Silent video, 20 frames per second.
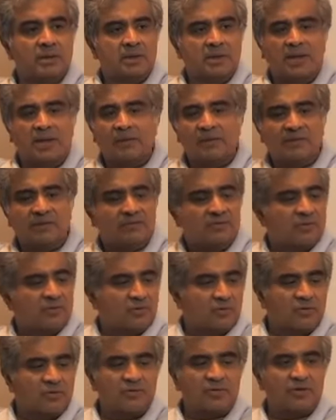I mean, if the
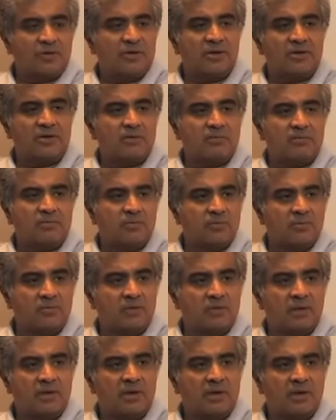Solicitor General
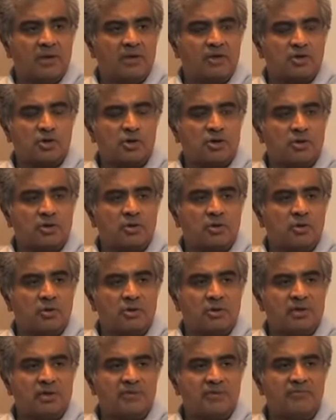assured the
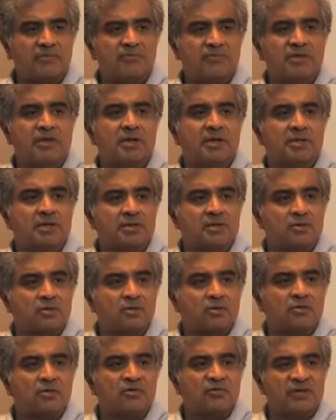court that if 1500
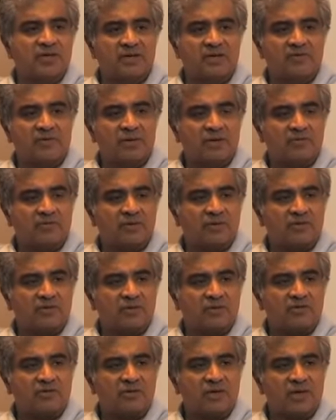crores is needed for
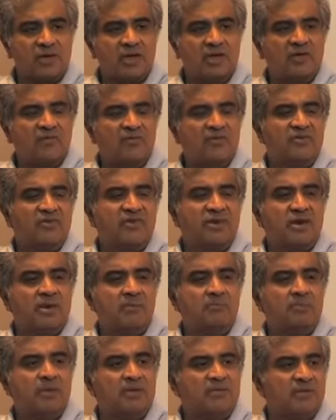infrastructure, such a
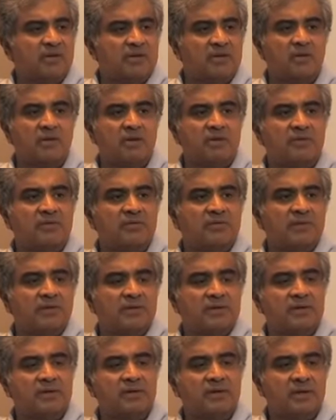rumpus and all these
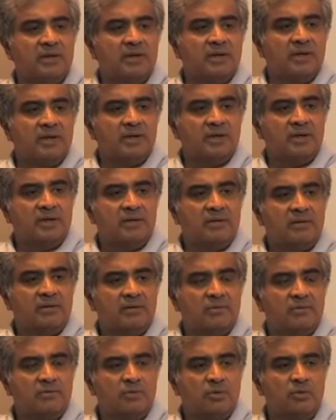uh, uh,
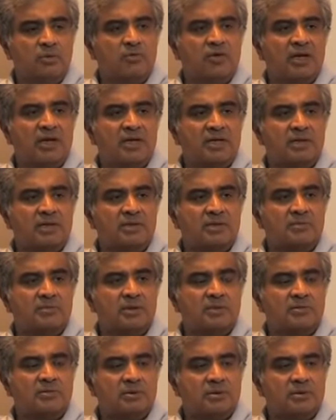news articles
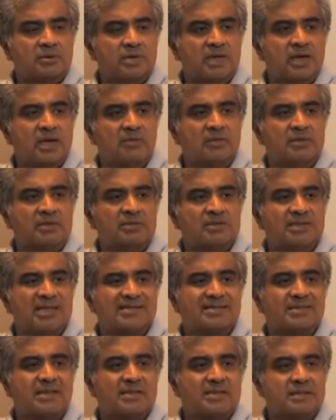about the government
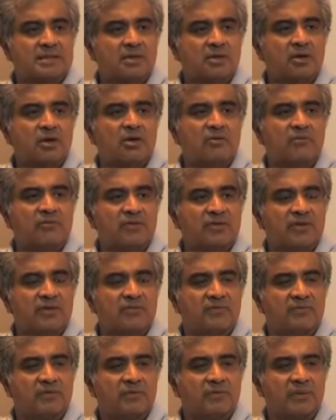chastising the law
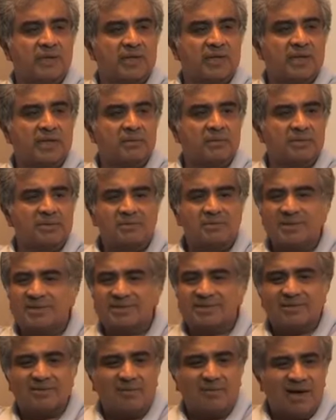officers for making
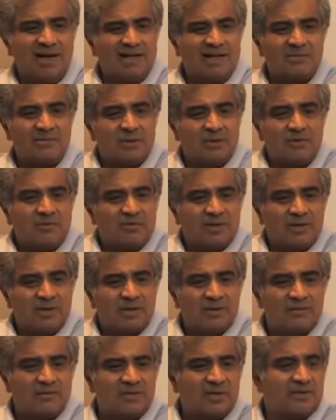commitments. Why? Because he,
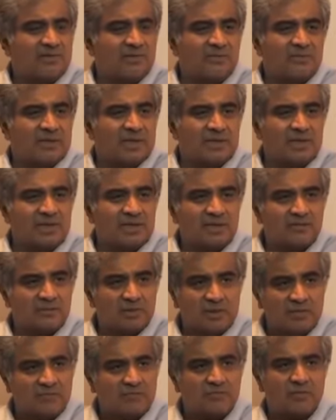he said something that he
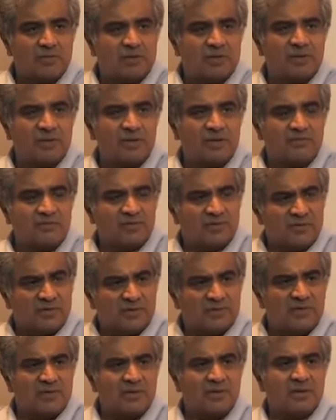would give for the
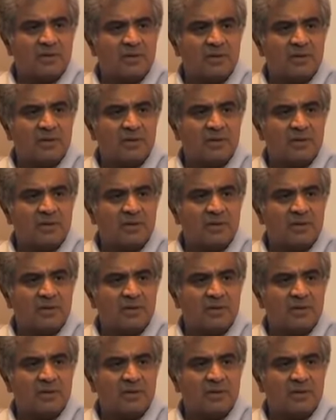infrastructure.